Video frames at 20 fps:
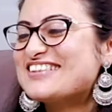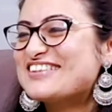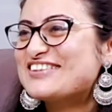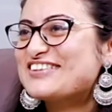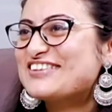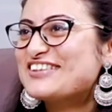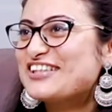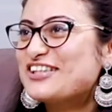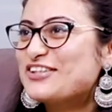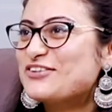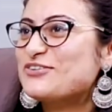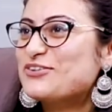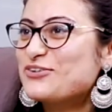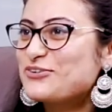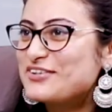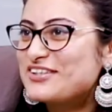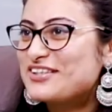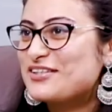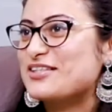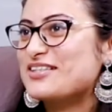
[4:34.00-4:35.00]
So you
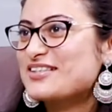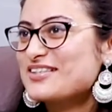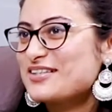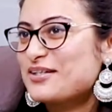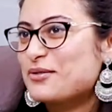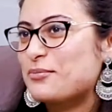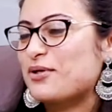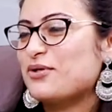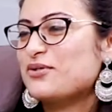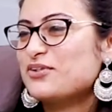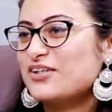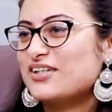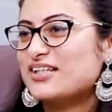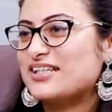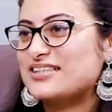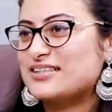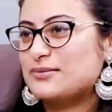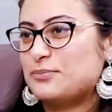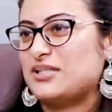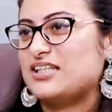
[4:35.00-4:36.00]
told us about your
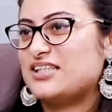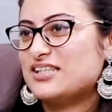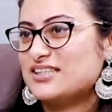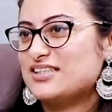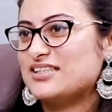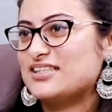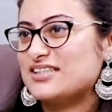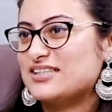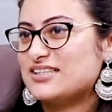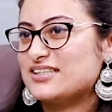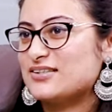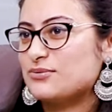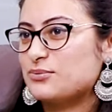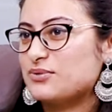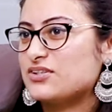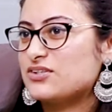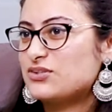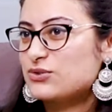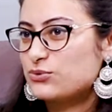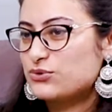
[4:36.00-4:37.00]
experiences
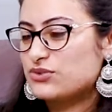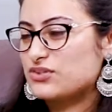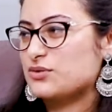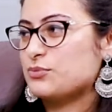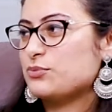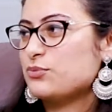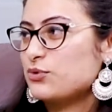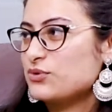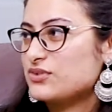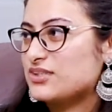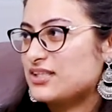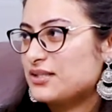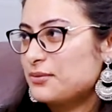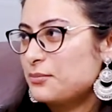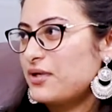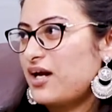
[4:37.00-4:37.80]
with the tourism boards and the